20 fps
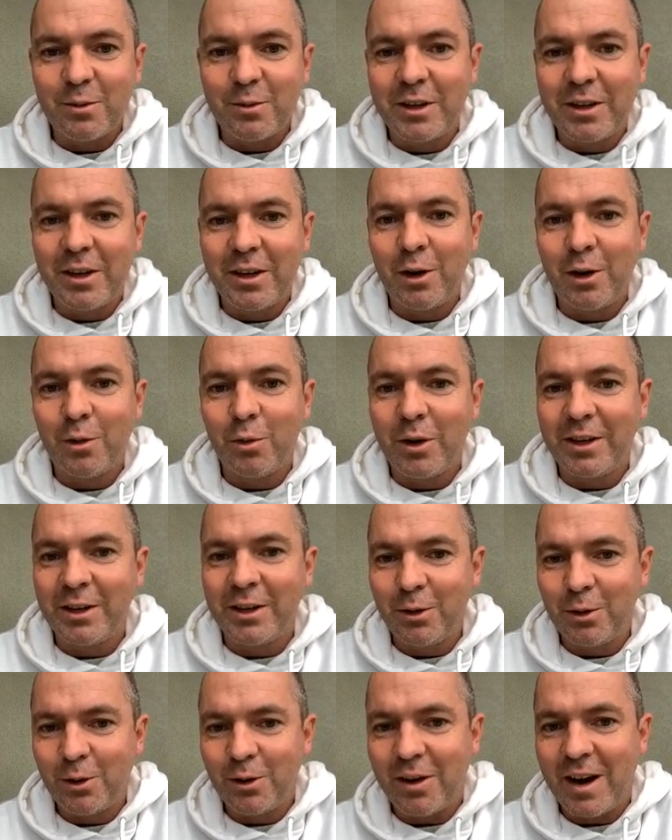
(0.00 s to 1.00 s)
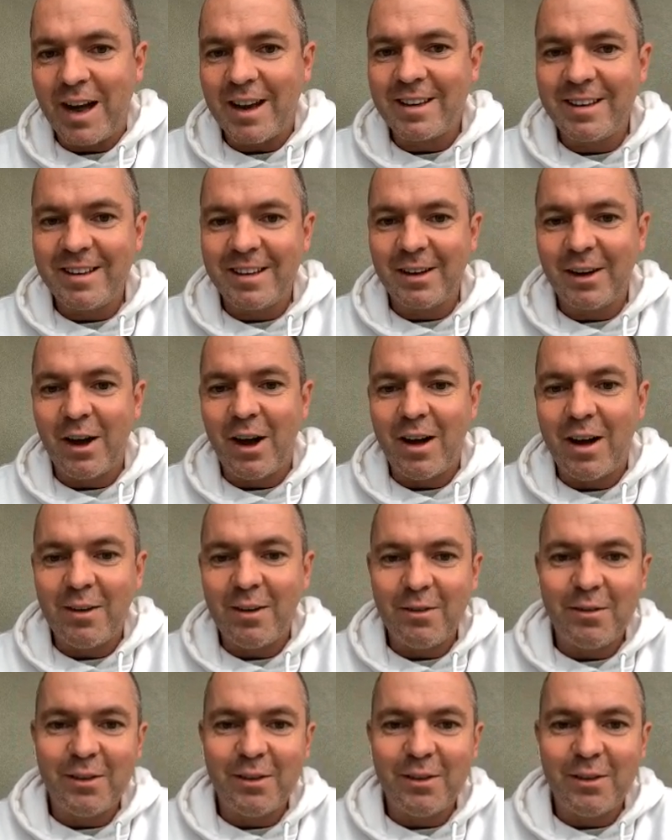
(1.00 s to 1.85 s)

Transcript: We know where you're at in life.